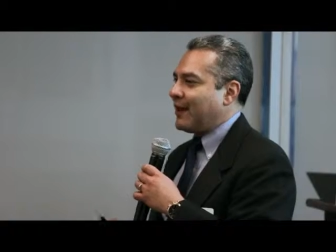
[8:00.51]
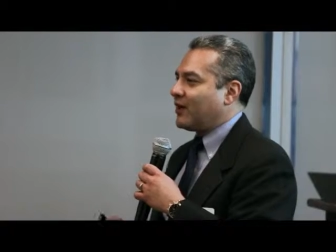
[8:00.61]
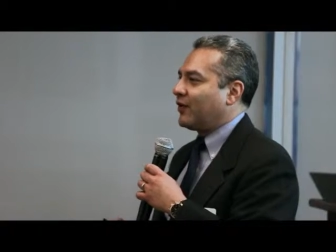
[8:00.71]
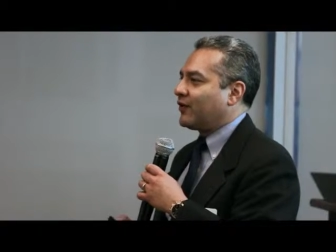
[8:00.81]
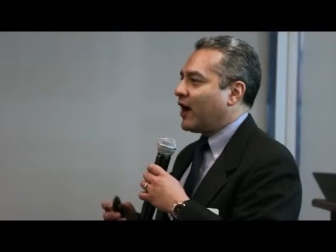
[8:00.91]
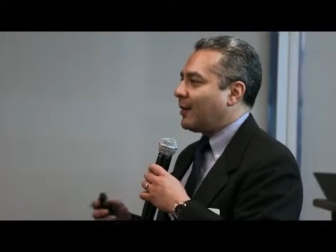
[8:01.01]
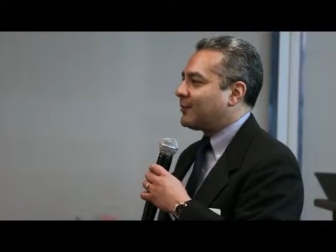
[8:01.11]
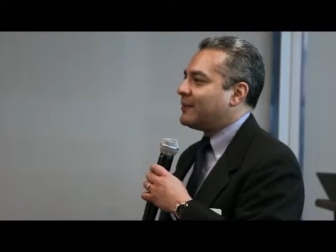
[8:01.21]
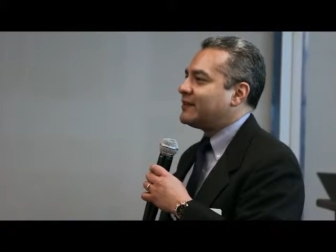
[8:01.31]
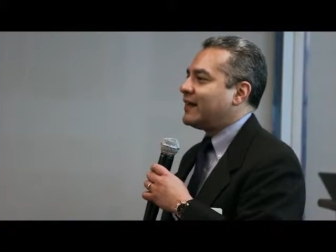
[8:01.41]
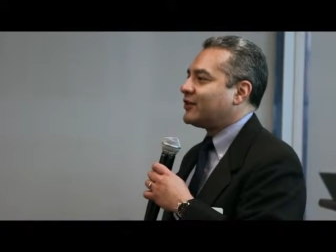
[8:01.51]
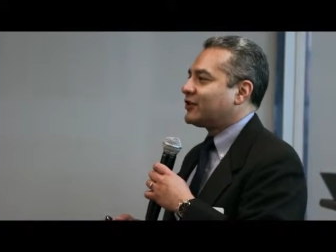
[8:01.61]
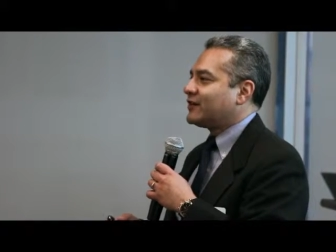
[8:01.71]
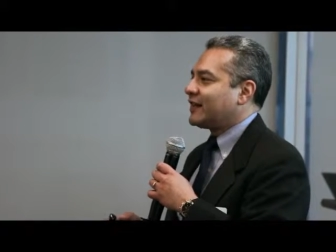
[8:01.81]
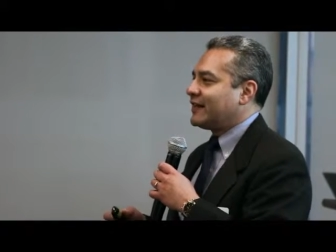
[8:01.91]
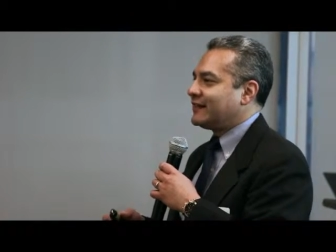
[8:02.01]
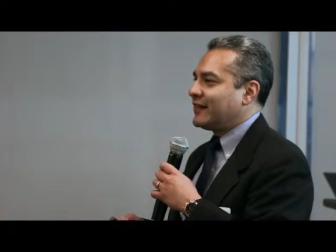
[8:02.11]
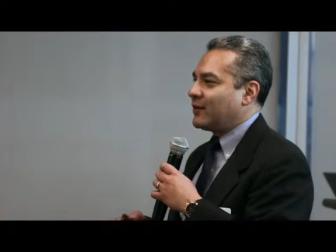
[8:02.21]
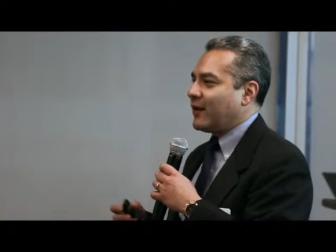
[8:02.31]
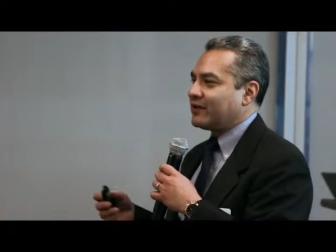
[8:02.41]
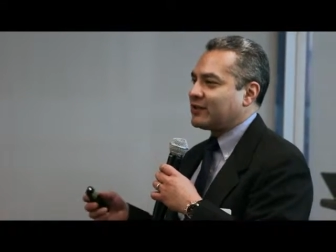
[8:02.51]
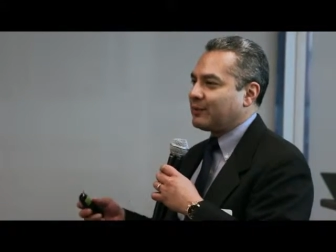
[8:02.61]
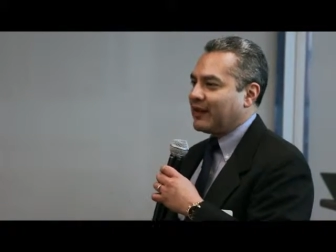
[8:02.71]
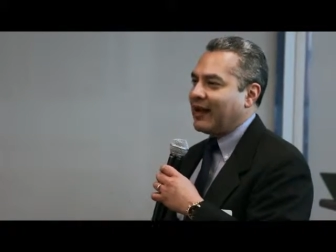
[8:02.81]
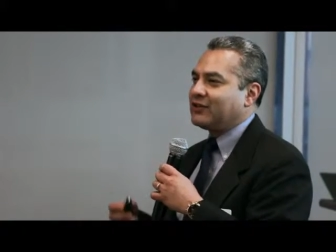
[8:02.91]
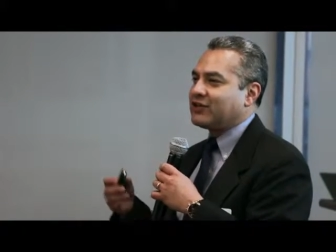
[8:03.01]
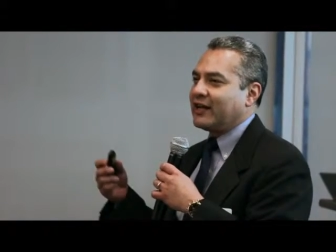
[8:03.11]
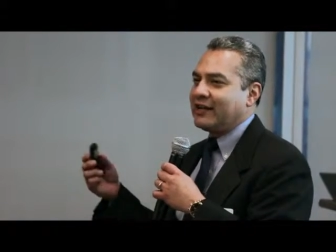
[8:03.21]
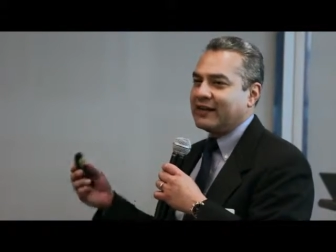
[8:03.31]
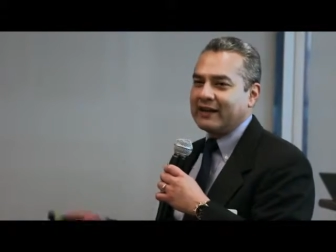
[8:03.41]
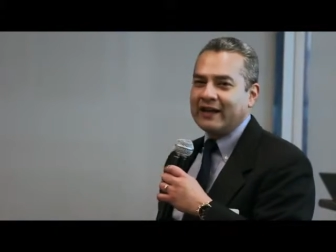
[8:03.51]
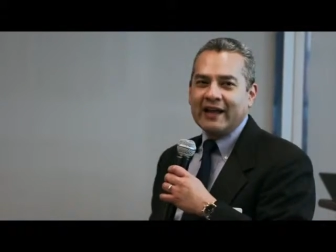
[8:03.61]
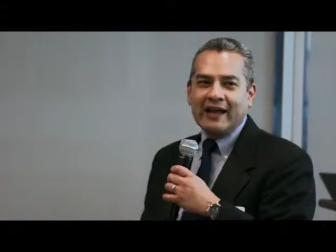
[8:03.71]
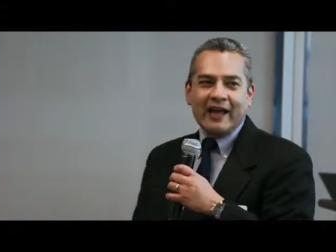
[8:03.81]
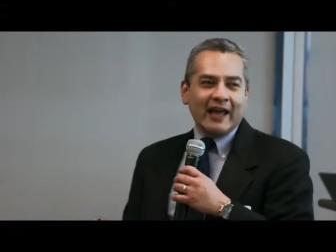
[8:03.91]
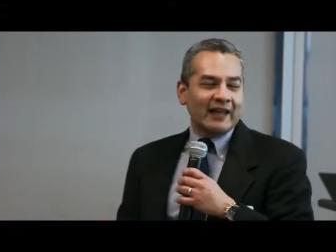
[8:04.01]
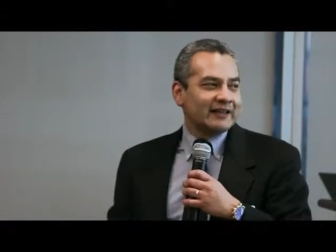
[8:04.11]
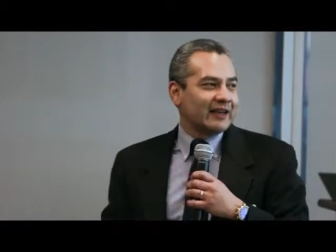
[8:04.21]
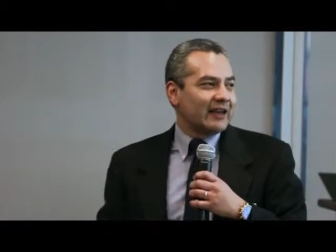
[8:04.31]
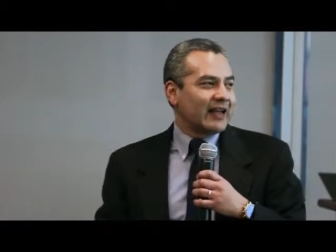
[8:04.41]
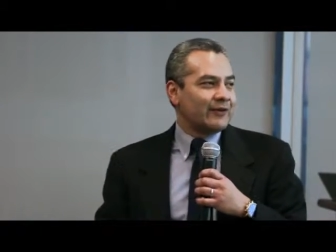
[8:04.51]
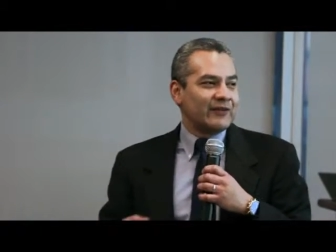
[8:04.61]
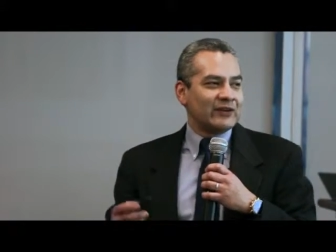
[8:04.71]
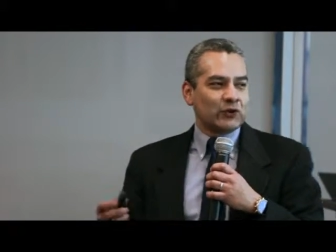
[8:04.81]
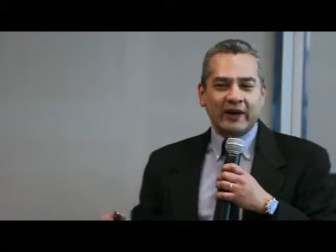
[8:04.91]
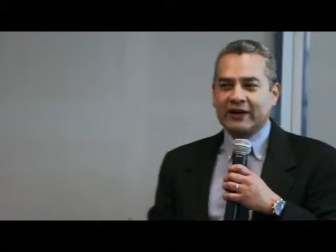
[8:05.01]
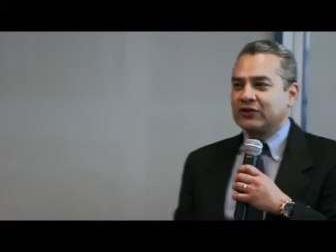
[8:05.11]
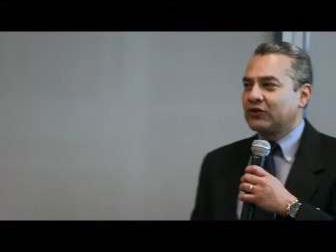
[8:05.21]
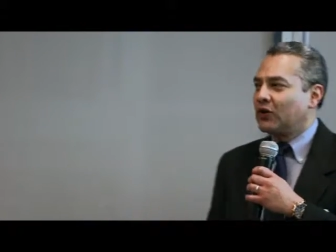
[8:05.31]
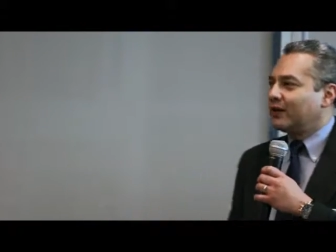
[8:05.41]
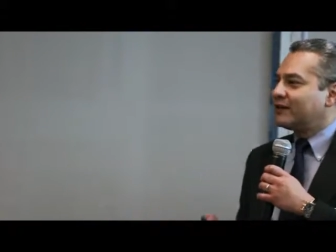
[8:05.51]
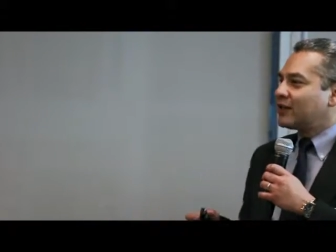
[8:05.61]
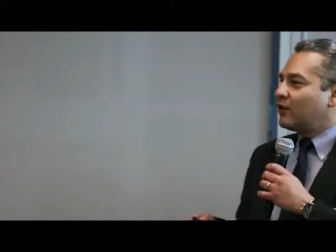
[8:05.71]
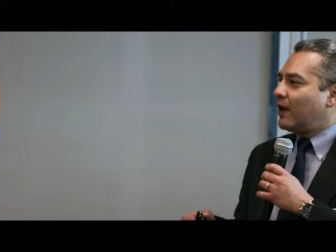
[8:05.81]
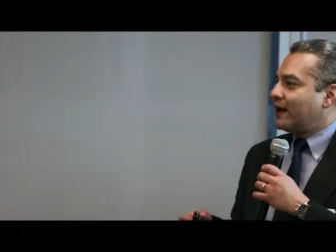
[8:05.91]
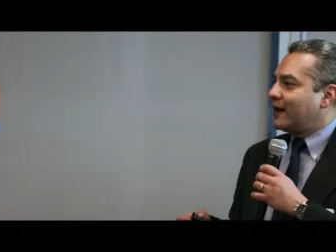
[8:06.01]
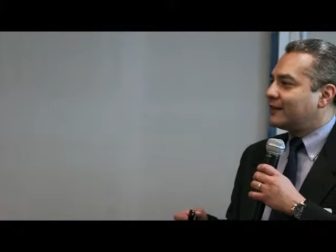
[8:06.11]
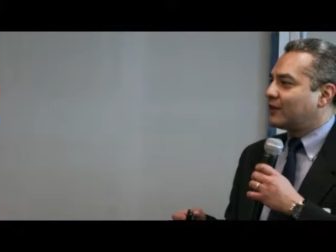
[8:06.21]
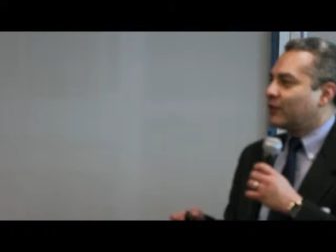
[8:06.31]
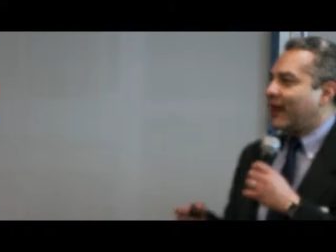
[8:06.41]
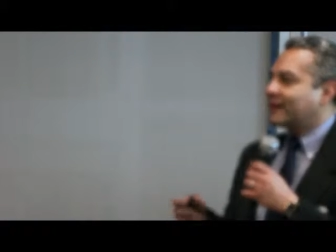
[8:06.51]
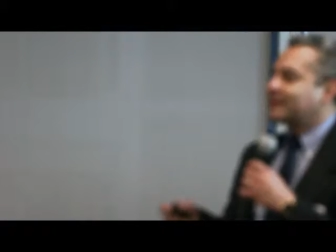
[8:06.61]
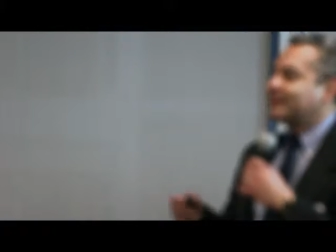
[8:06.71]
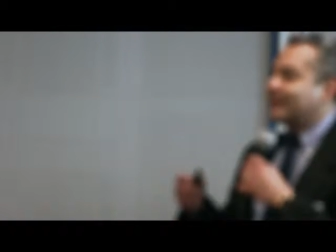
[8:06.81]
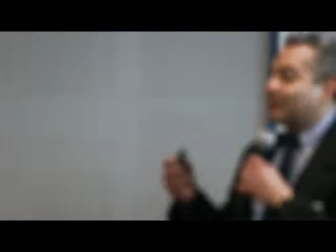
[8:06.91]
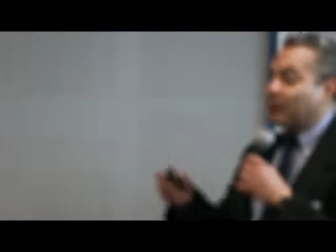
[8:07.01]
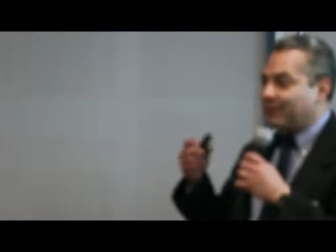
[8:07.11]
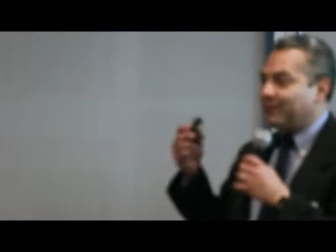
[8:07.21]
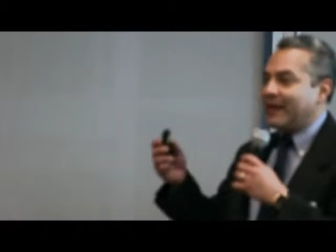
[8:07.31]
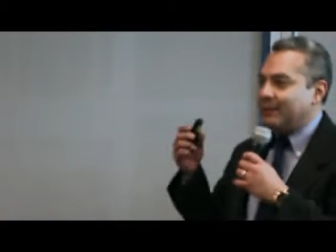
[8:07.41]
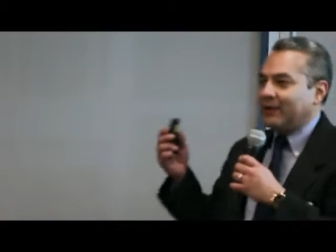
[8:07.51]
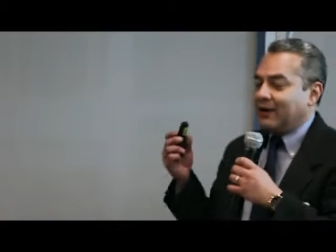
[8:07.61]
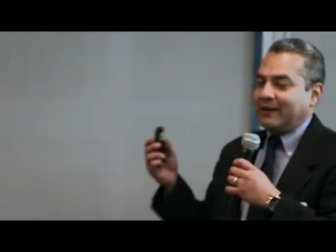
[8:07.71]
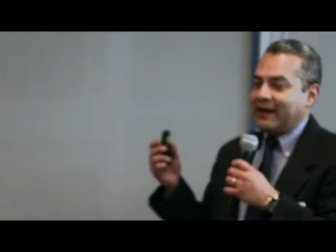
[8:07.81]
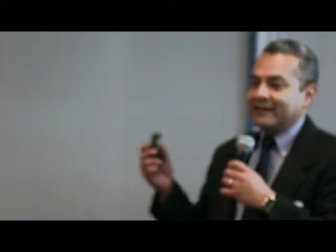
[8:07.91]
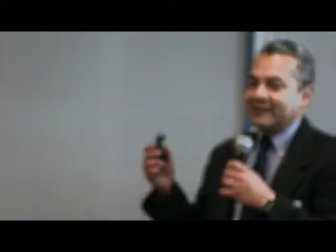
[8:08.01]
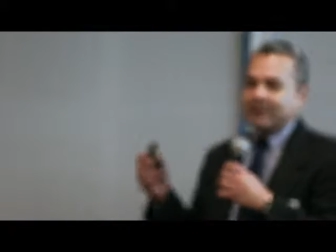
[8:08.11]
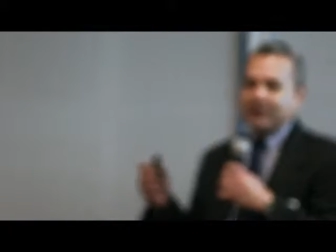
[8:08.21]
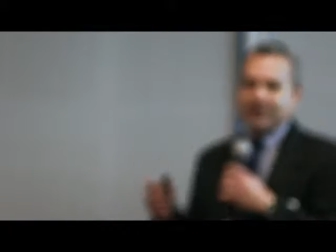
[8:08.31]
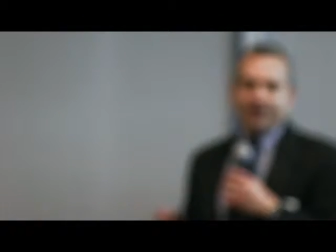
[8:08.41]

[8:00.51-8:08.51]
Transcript: made, all their optimizations that they did around supply chain and inventory control and so on. And so that's what customers